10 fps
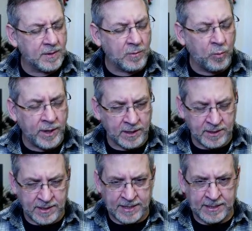we
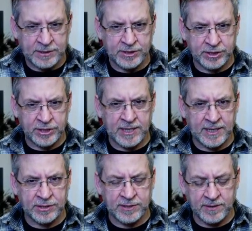acknowledge the
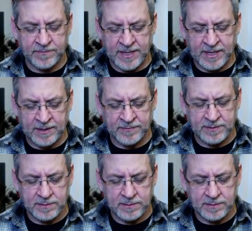challenge of the 5s.